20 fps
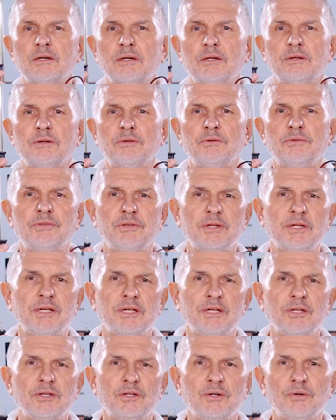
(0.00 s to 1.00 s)

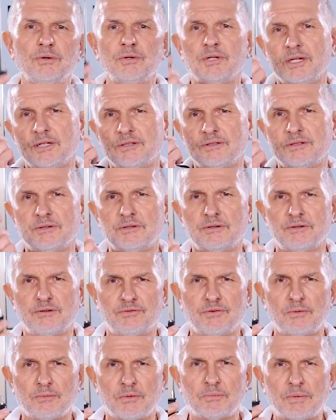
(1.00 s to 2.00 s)
the unit
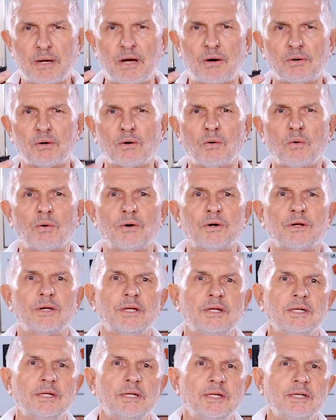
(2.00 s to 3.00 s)
from the power cord.
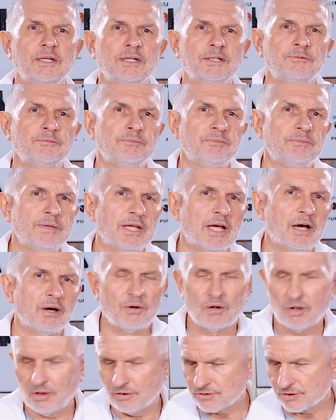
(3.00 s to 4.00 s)
Now,
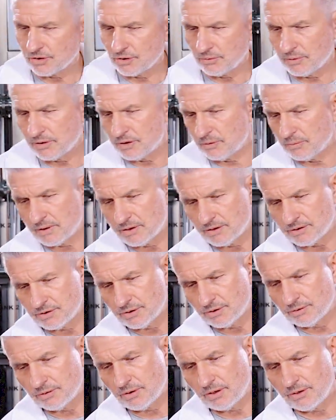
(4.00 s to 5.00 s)
also what you want to
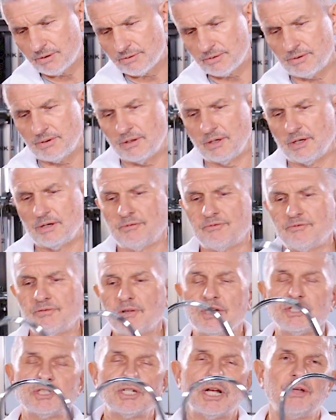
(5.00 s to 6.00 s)
do,
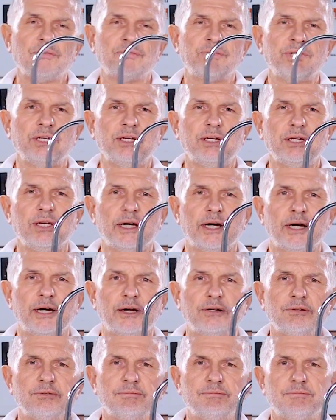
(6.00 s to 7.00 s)
flush out
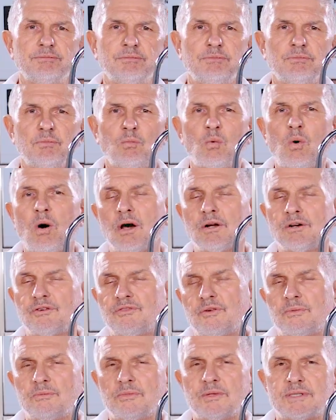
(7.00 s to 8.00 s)
the water
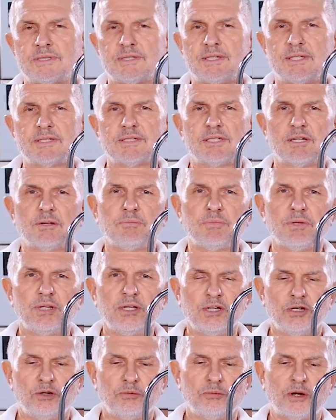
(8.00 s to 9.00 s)
from the system
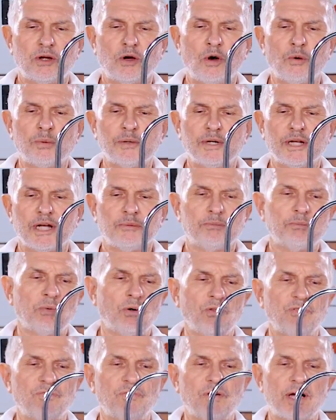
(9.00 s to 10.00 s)
by opening up
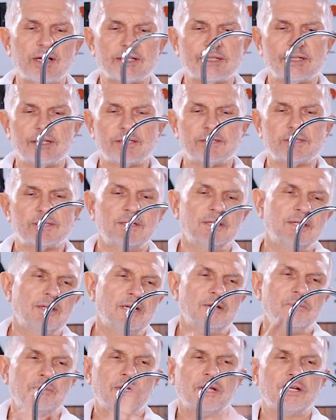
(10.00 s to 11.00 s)
both faucets
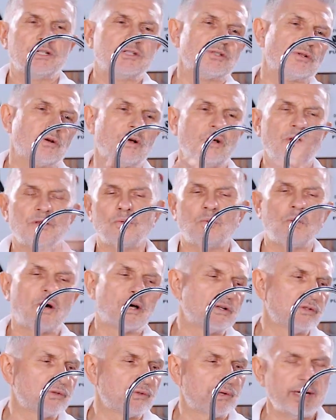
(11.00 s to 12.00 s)
and making sure all the
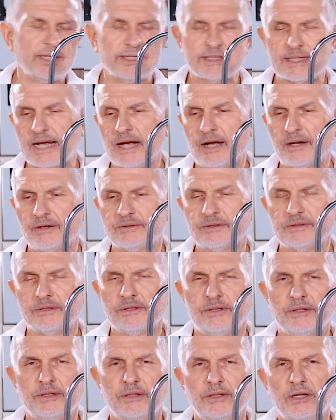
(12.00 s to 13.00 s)
water drains out
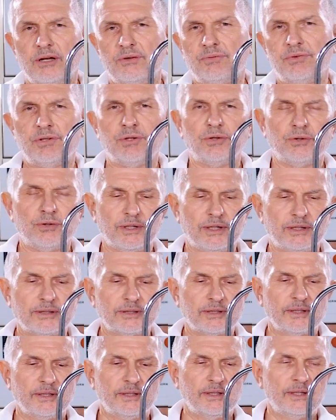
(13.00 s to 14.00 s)
of the
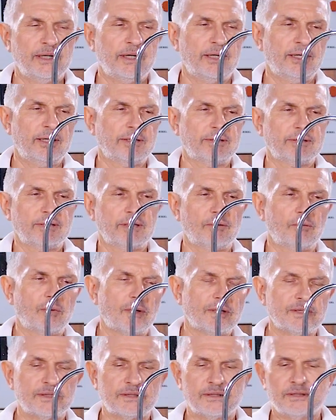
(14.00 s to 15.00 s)
unit. And
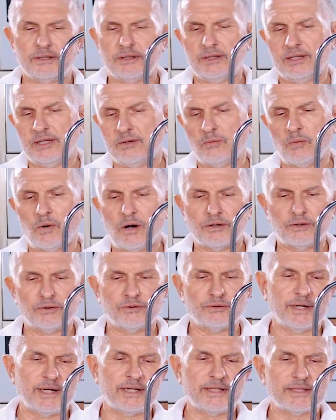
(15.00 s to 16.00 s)
once the water
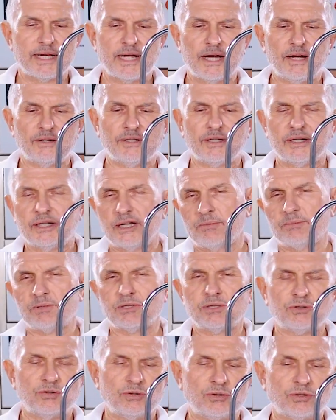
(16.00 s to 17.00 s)
drains out and it
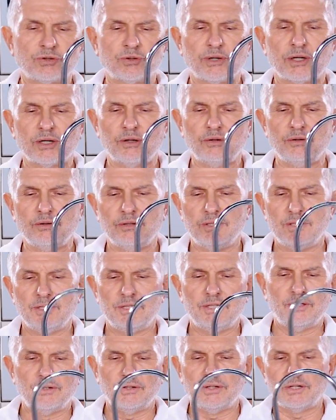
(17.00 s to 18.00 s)
comes to a trickle,
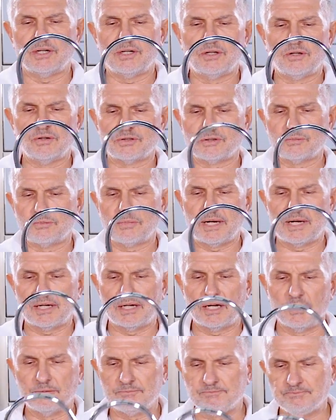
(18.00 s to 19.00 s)
you can close them
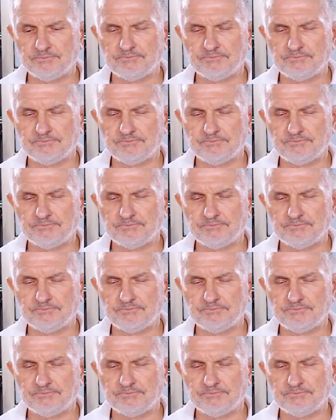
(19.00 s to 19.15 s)
back up.